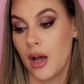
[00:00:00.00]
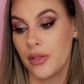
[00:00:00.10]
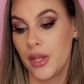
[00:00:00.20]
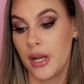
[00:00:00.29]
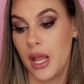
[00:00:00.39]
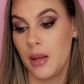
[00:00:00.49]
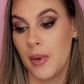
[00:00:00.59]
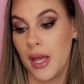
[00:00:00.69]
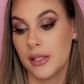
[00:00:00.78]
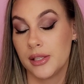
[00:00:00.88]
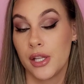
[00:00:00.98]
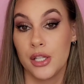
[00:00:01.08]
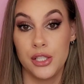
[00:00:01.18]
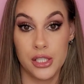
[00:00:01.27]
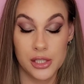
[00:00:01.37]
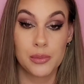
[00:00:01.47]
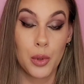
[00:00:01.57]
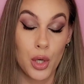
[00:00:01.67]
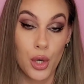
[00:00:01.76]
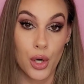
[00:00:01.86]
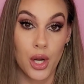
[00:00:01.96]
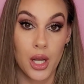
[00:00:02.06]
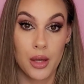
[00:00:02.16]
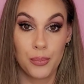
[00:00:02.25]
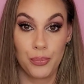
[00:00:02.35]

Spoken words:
got the name as the Duisburg